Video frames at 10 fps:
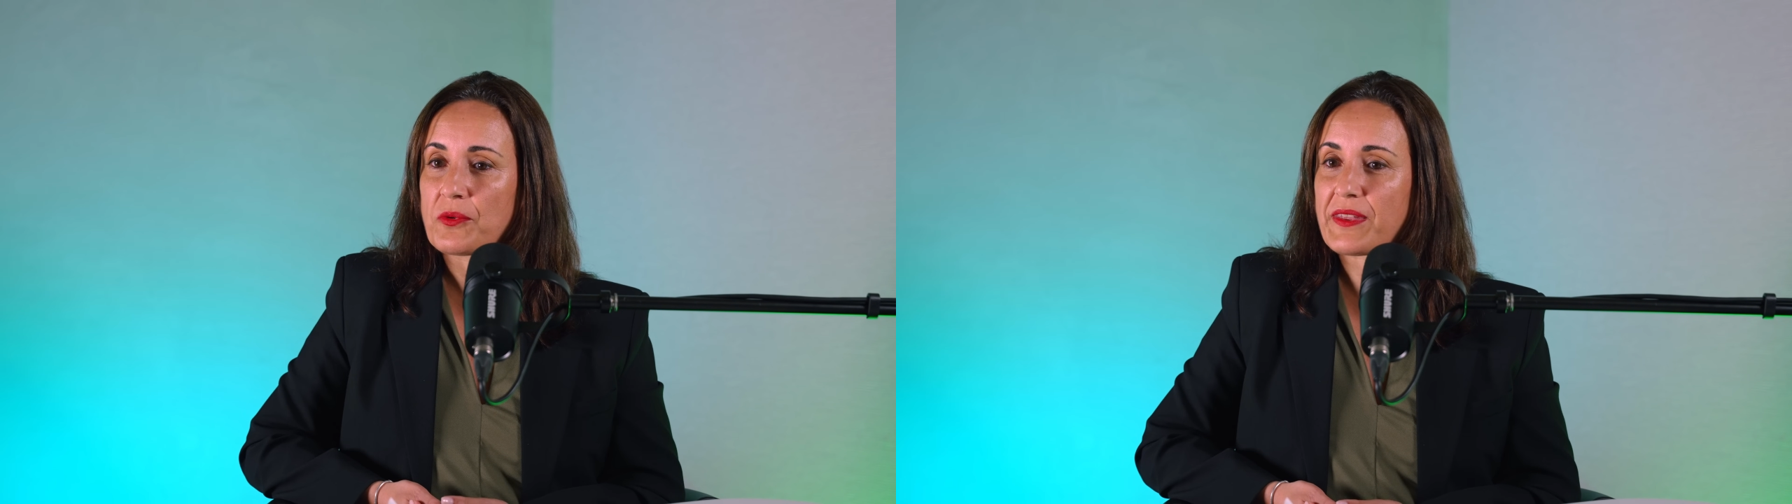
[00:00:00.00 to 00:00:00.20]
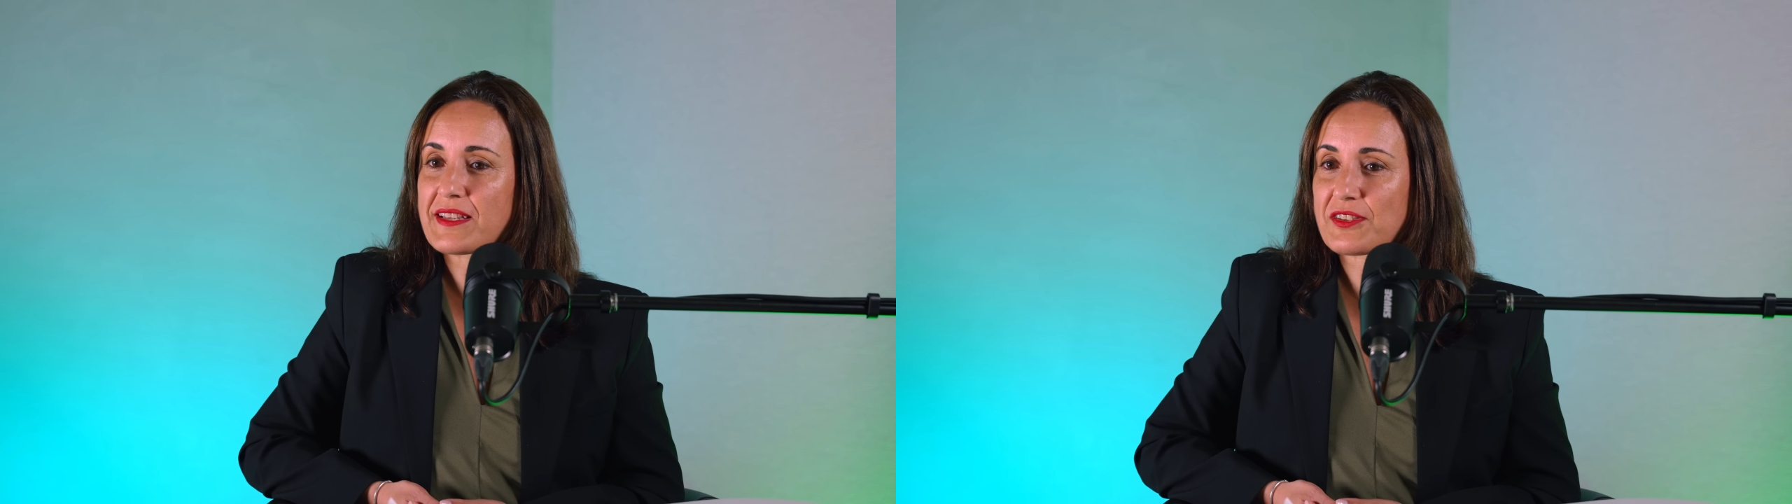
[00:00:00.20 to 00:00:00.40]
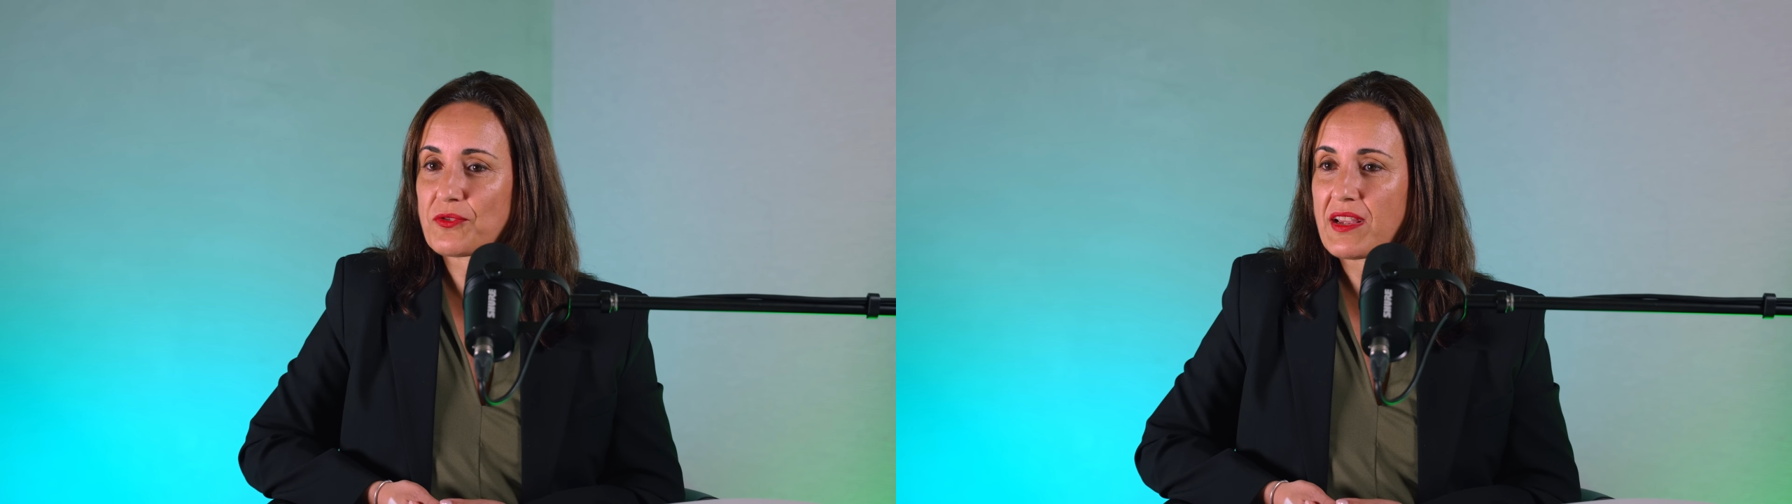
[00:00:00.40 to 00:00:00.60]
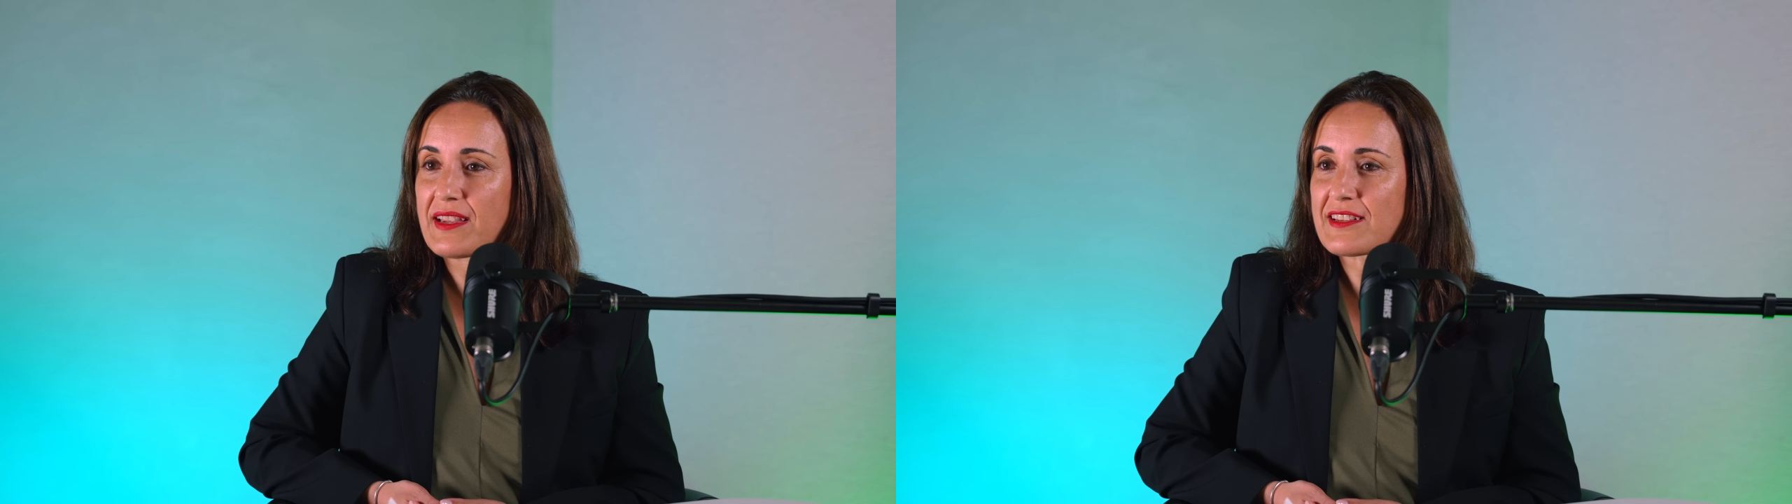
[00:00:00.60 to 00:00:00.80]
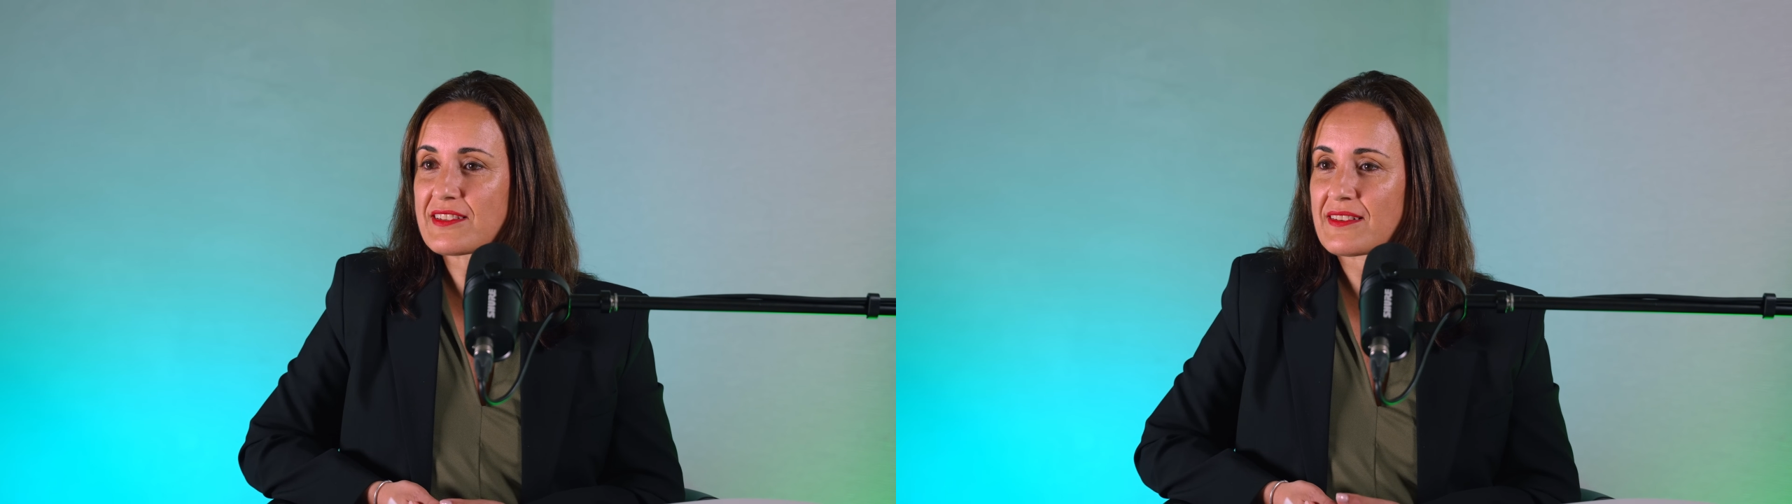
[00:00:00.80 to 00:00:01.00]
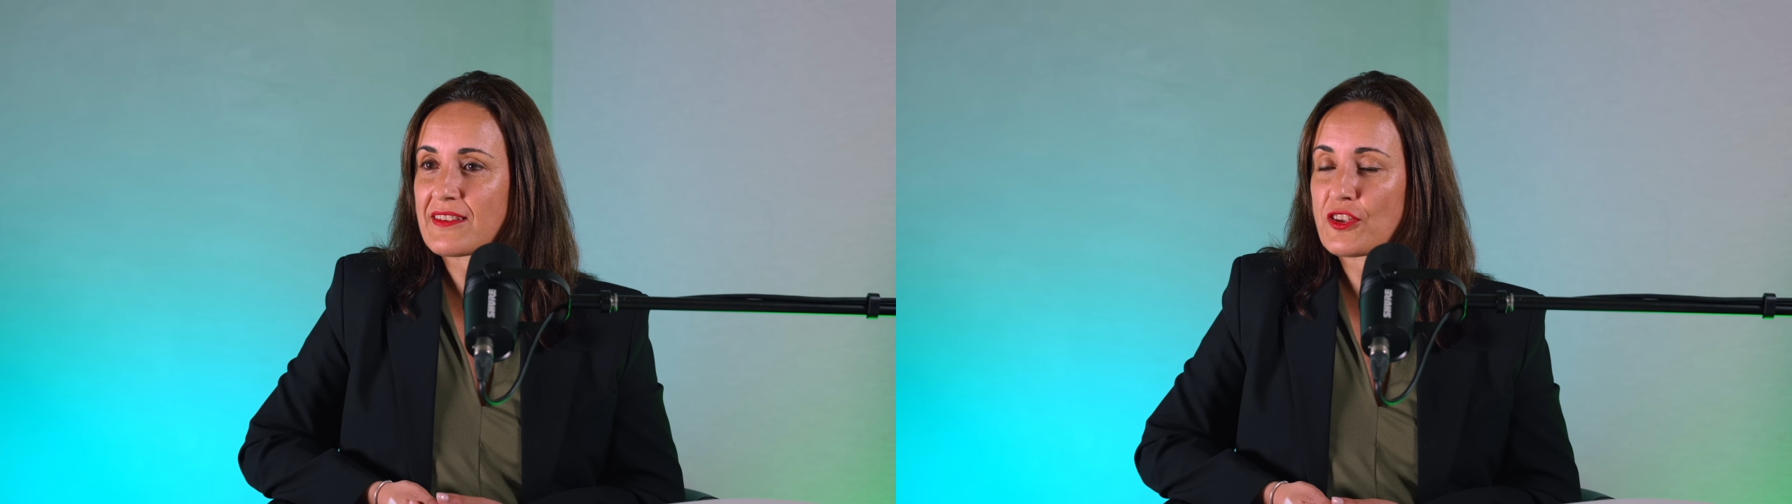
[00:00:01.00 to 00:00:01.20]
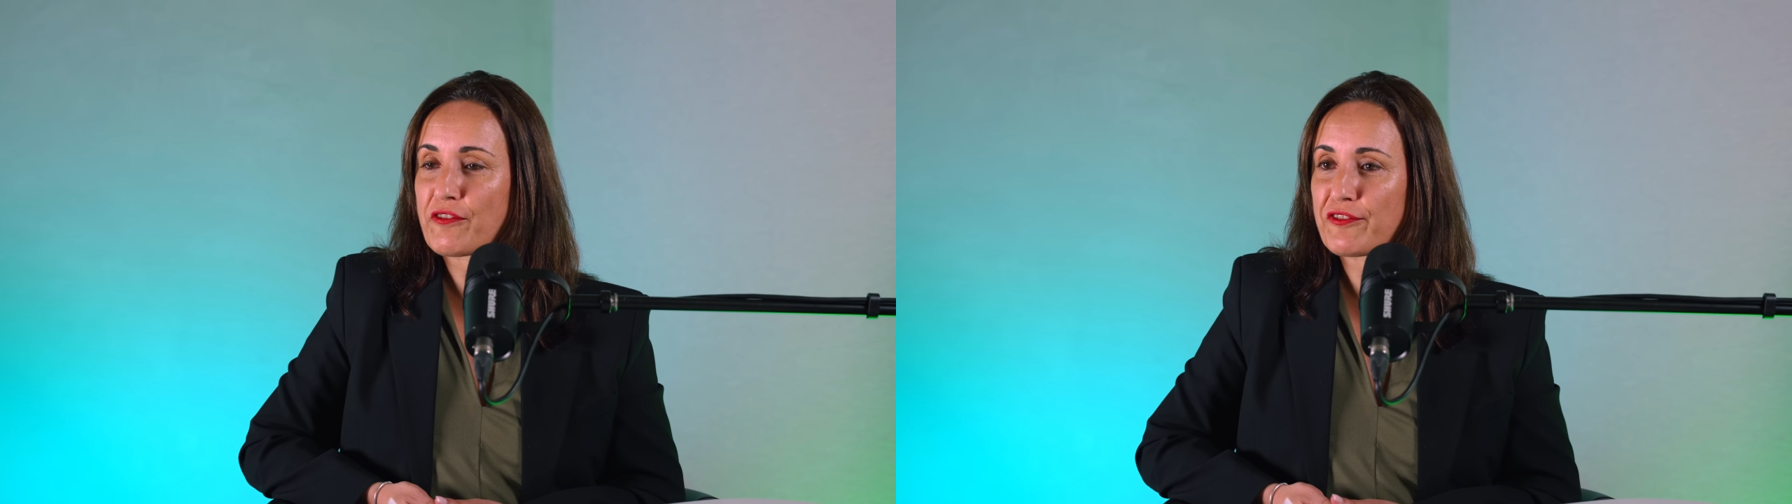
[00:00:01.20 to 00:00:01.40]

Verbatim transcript: Well, that's great. The